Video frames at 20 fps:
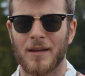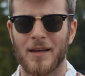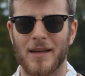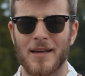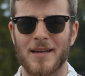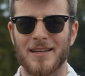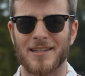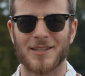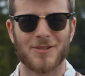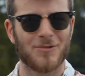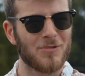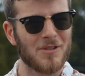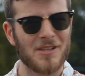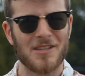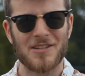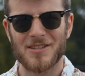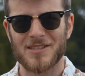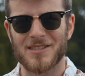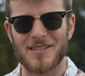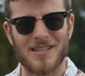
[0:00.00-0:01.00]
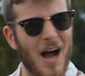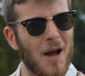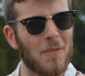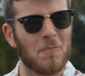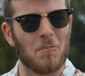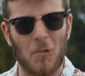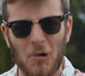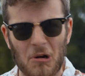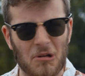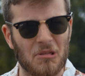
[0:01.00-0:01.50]
and it's really just not
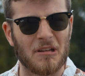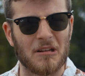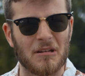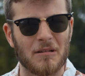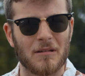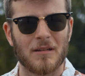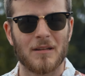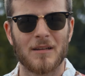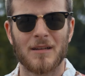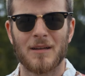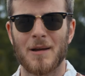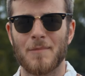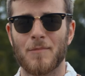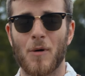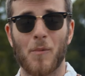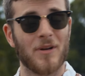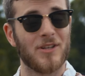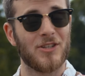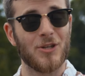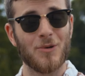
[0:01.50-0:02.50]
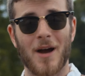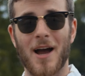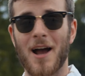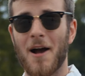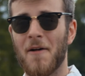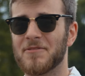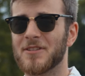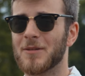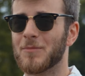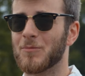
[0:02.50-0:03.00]
worth it. But we do
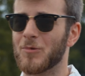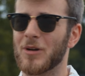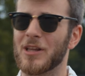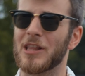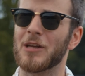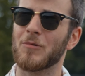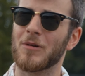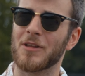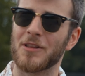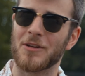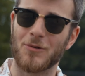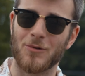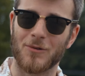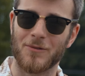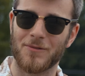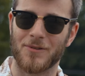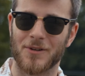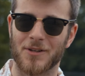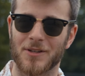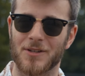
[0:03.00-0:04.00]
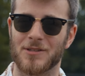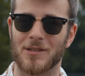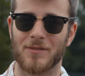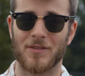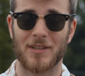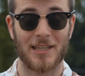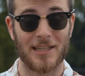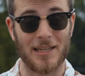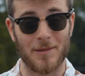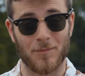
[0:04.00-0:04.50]
have some really cool footage of
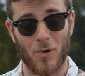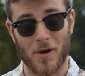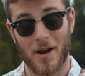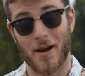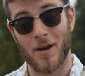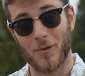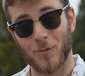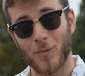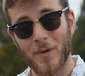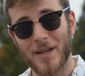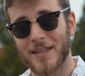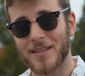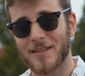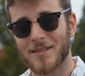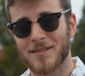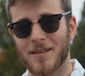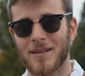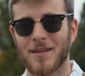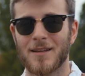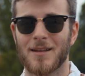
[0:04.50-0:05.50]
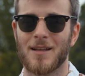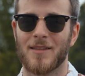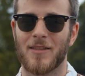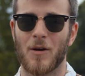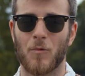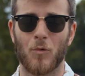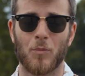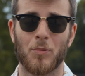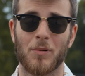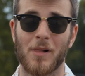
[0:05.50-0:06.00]
it getting pulled out of the weeds that
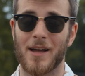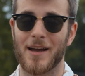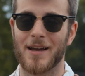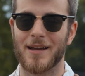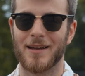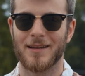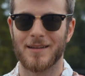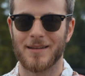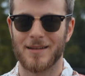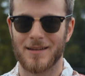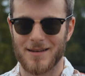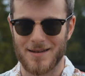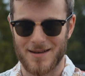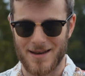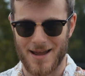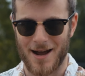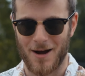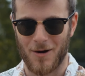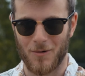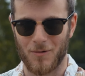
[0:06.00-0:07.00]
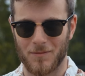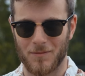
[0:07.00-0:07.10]
we'll play now.